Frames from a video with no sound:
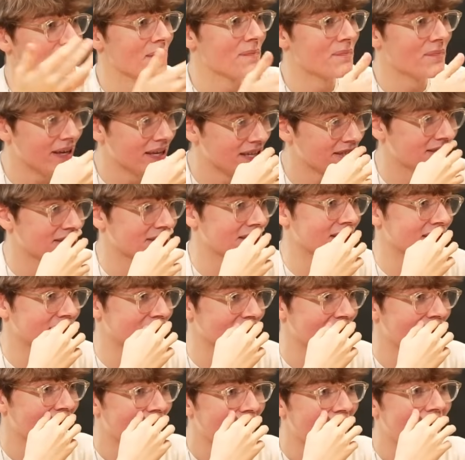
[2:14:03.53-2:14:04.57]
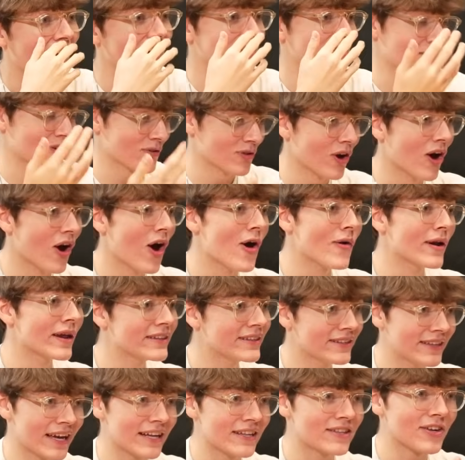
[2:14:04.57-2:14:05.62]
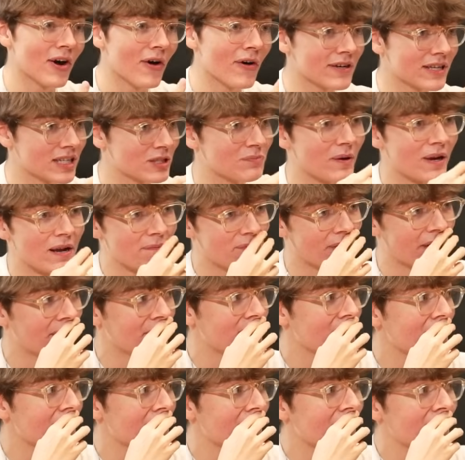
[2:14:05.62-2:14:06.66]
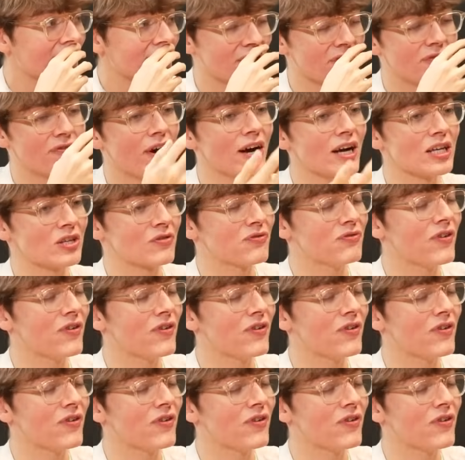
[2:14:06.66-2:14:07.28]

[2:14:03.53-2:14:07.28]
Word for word: a business, and so not only did they dox me but the first